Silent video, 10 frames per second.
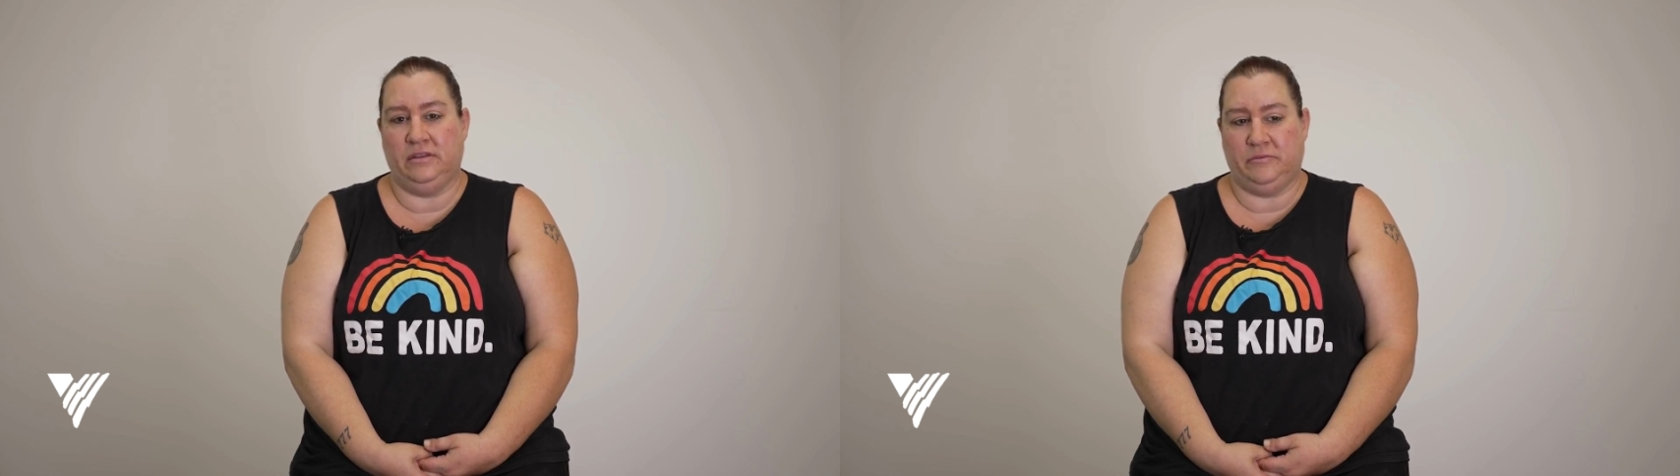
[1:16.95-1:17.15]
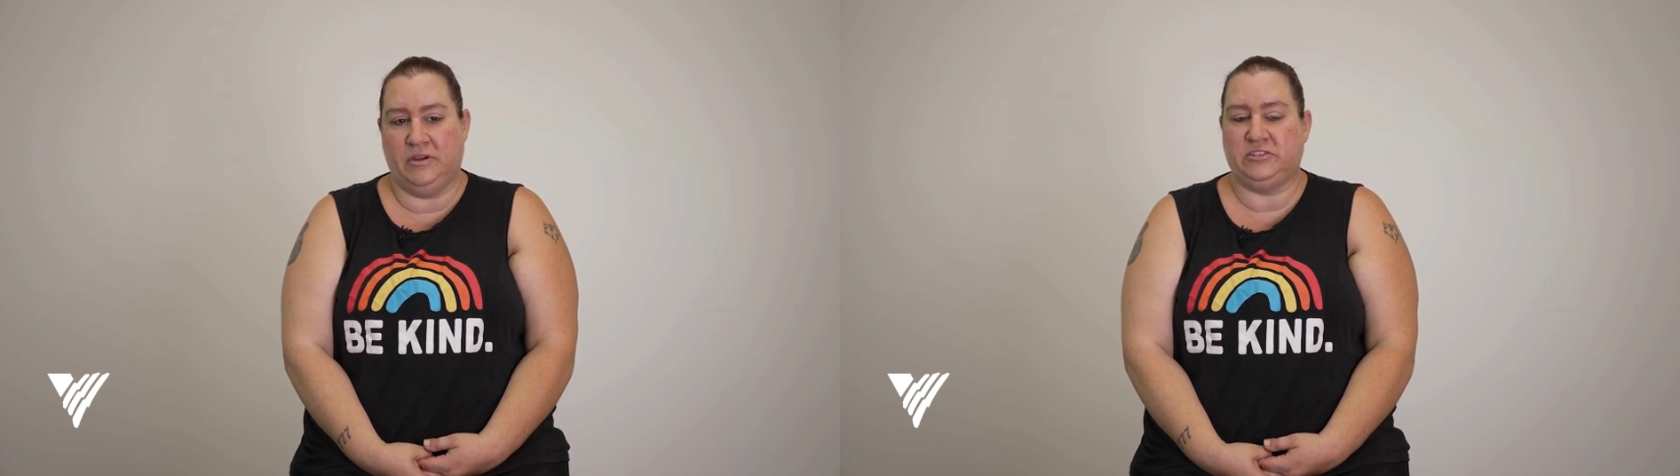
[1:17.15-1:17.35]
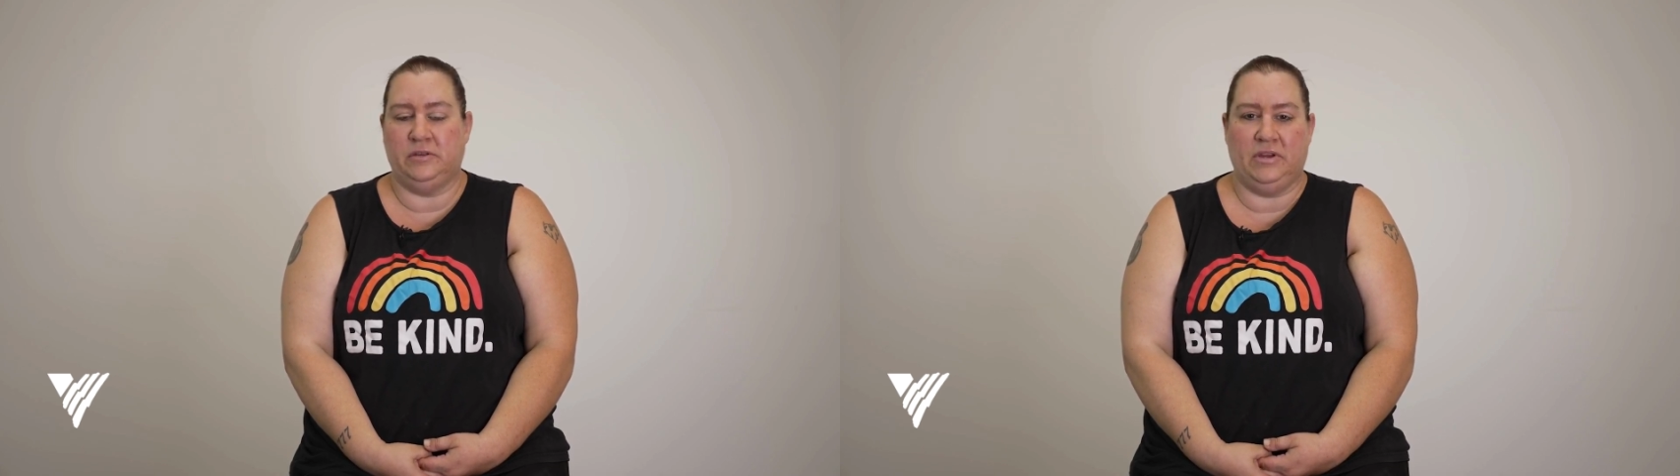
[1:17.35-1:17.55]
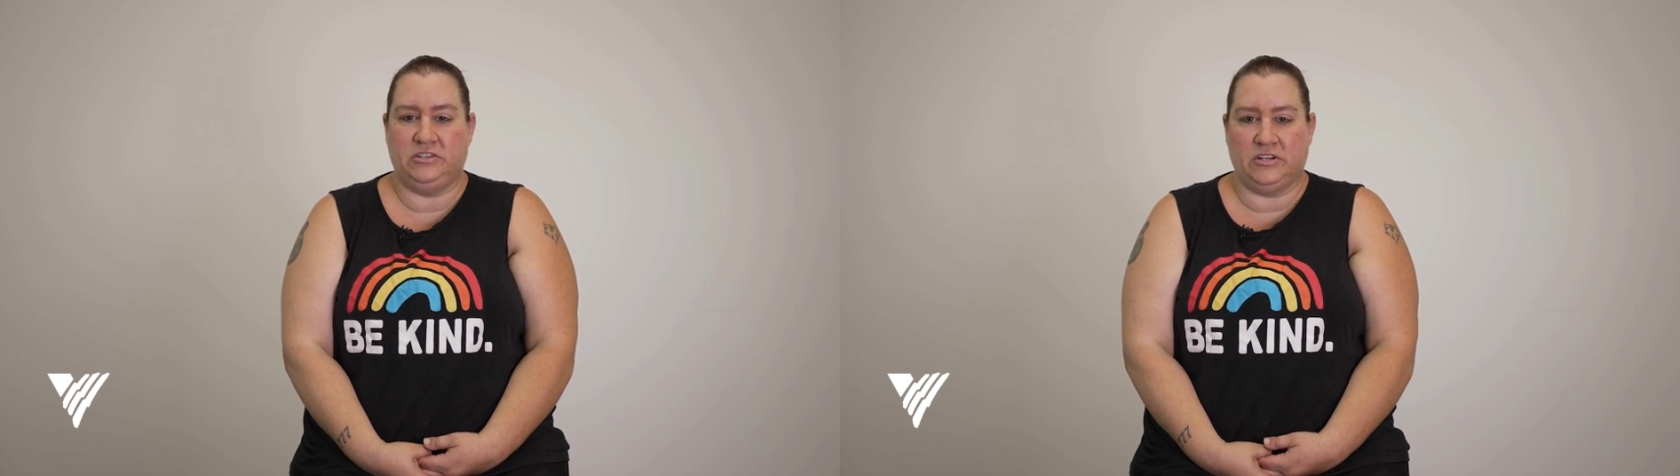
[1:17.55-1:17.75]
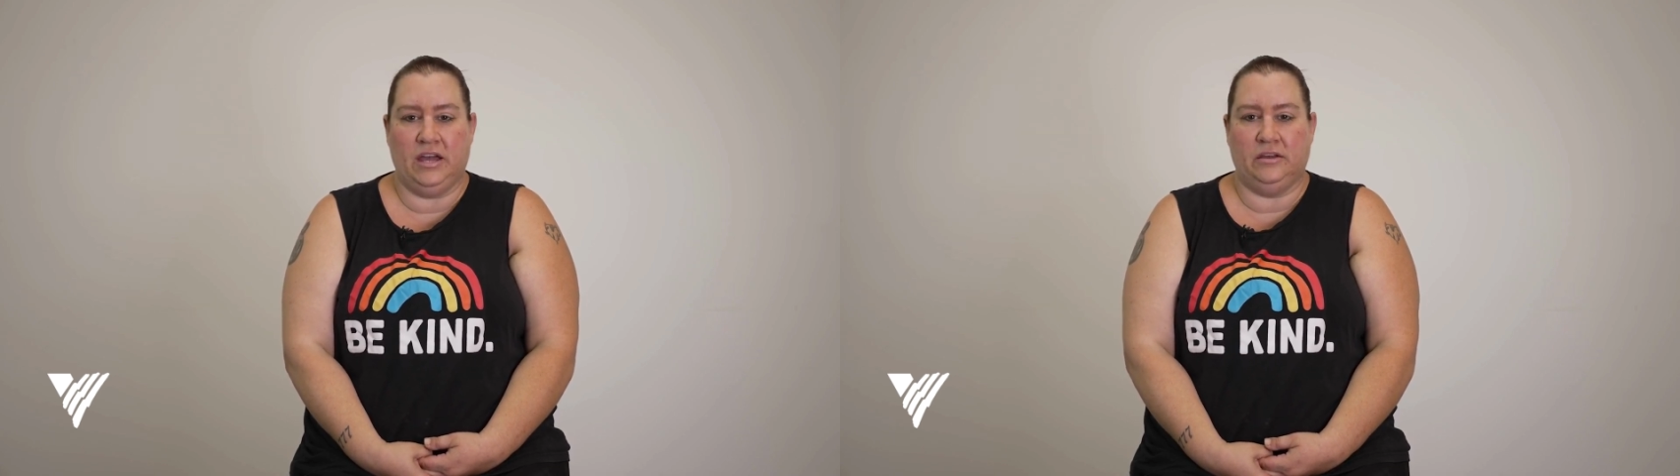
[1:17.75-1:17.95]
especially my
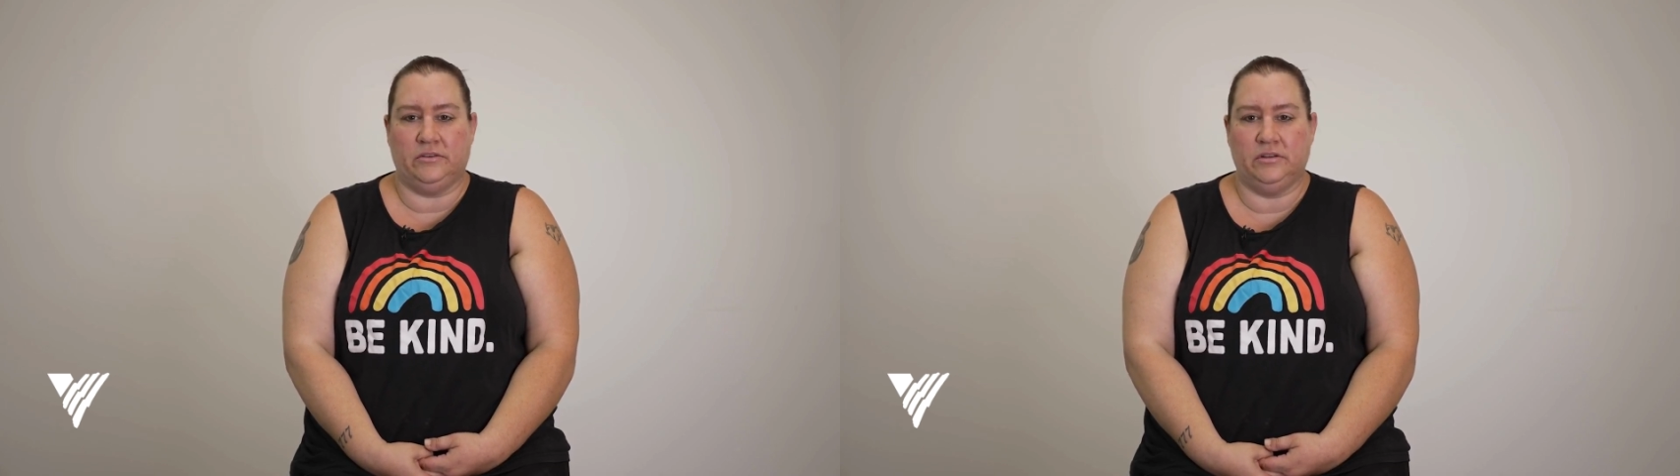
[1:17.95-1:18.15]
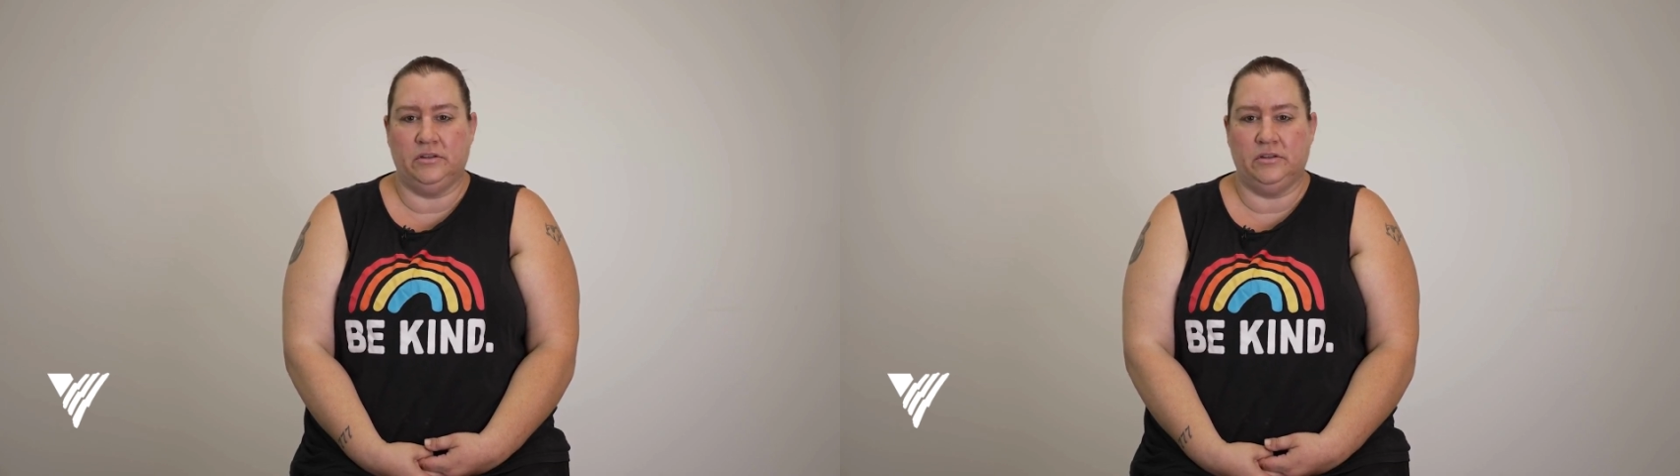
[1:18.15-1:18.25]
child?